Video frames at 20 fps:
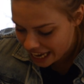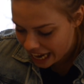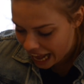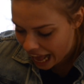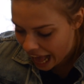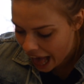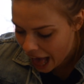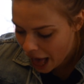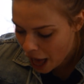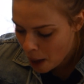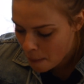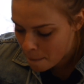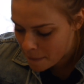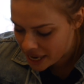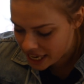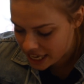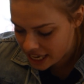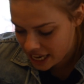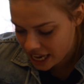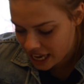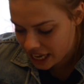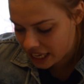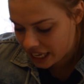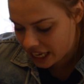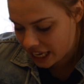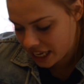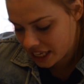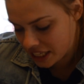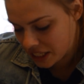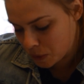How many
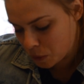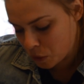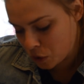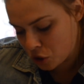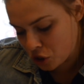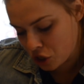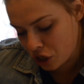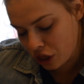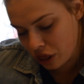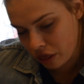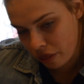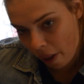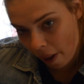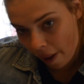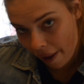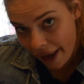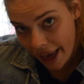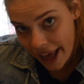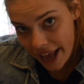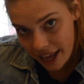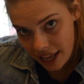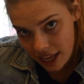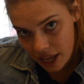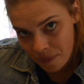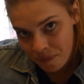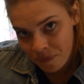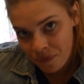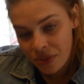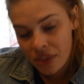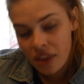kids would you like?
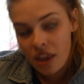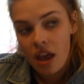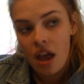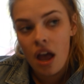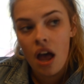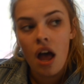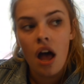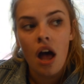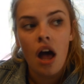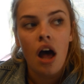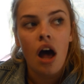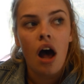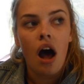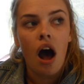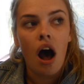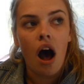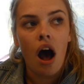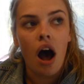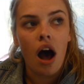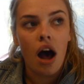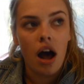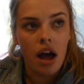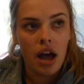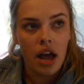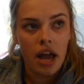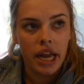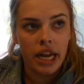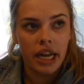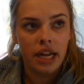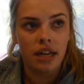
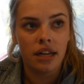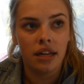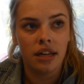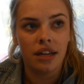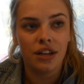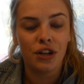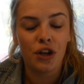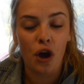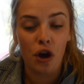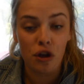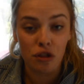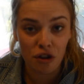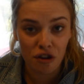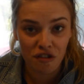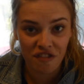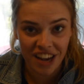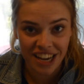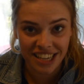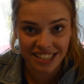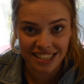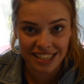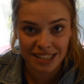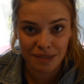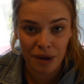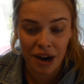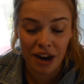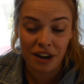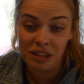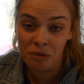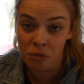I go through phases where
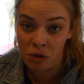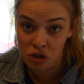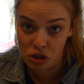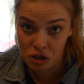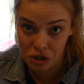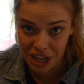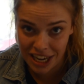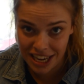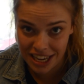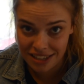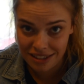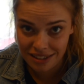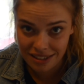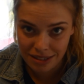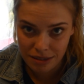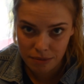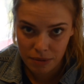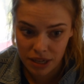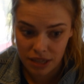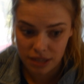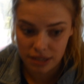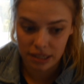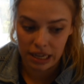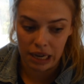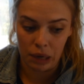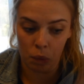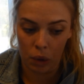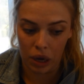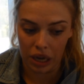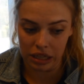I only want 2 kids because
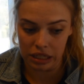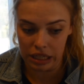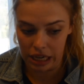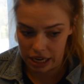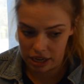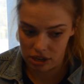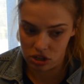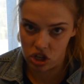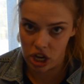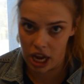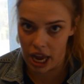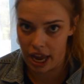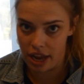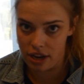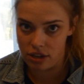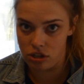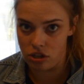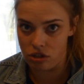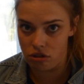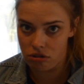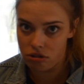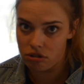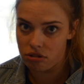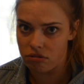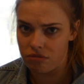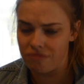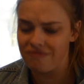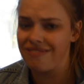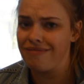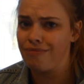like one each hand, you know,
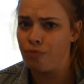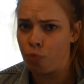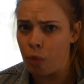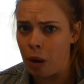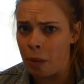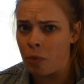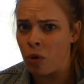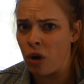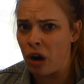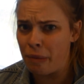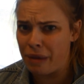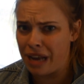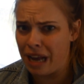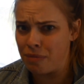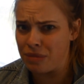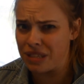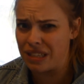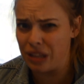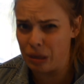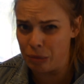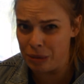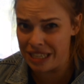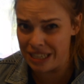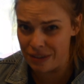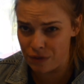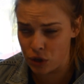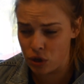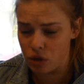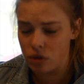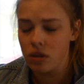one more it becomes a little bit
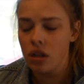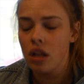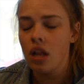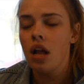difficult.